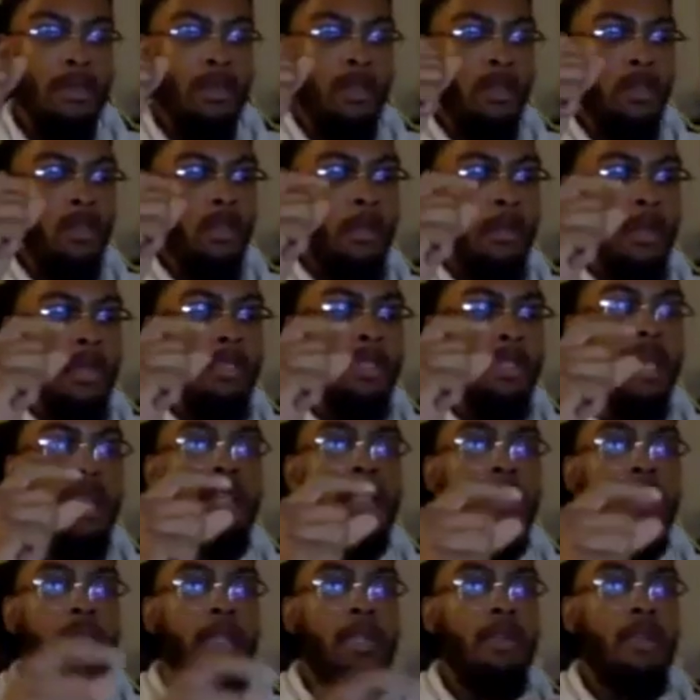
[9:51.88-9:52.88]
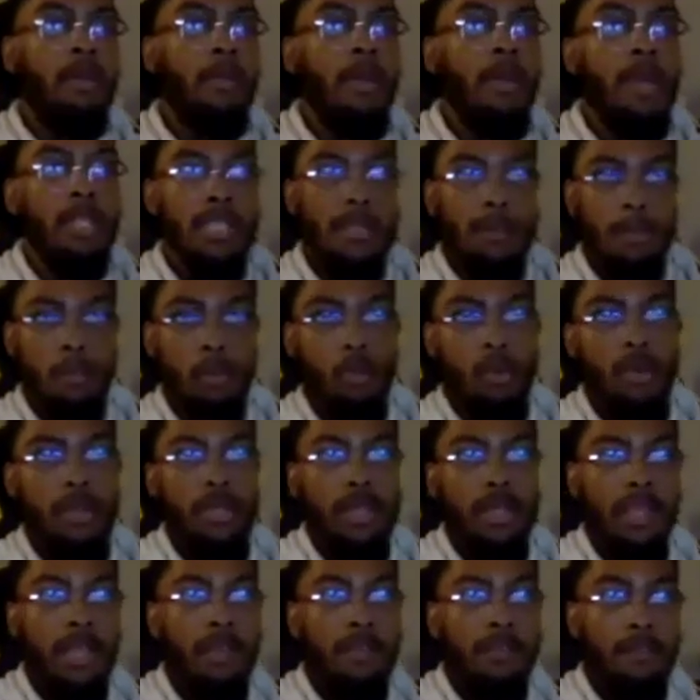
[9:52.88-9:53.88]
the mentality about sport
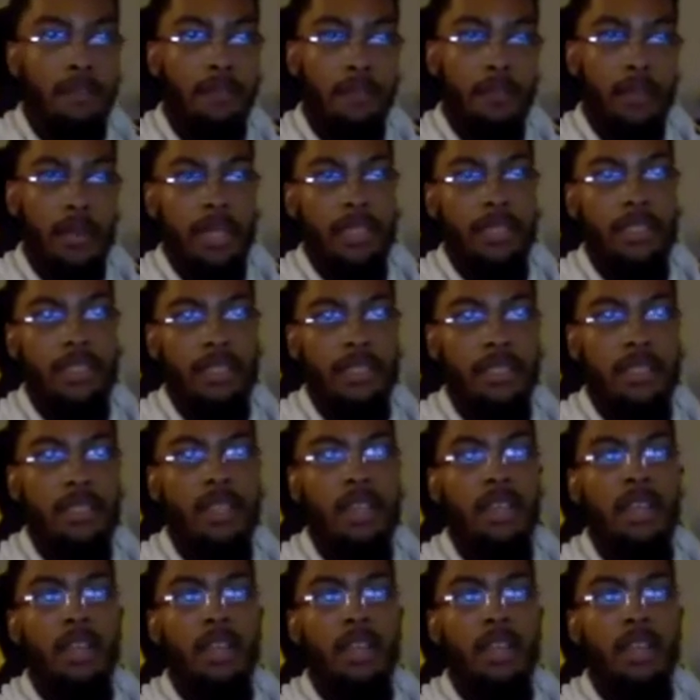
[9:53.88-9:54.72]
in France,